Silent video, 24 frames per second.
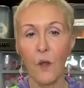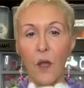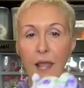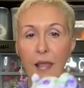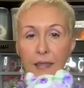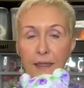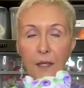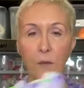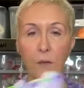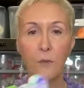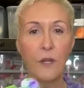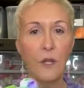I
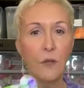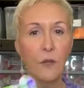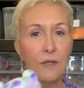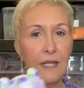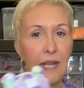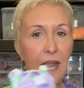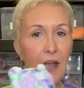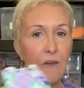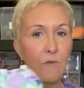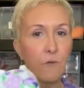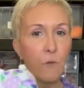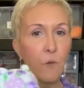think we only
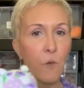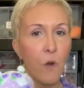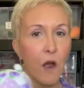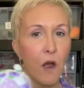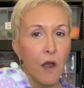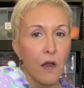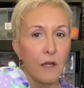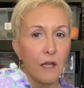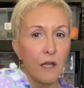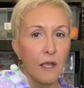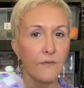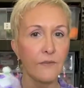have
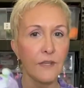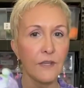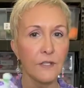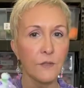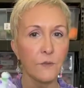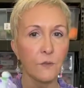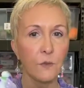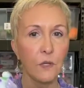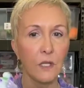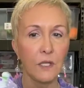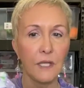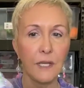one at
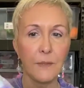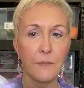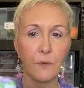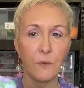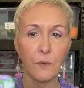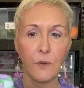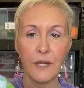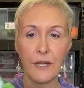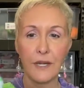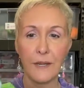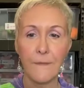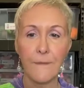this really
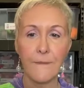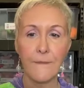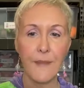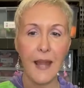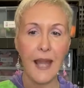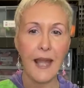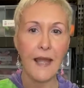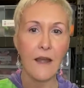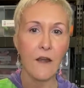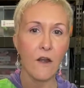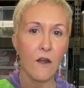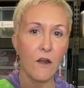pretty
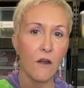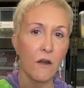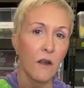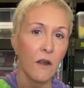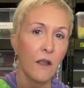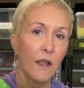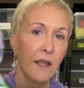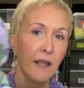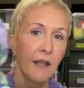bear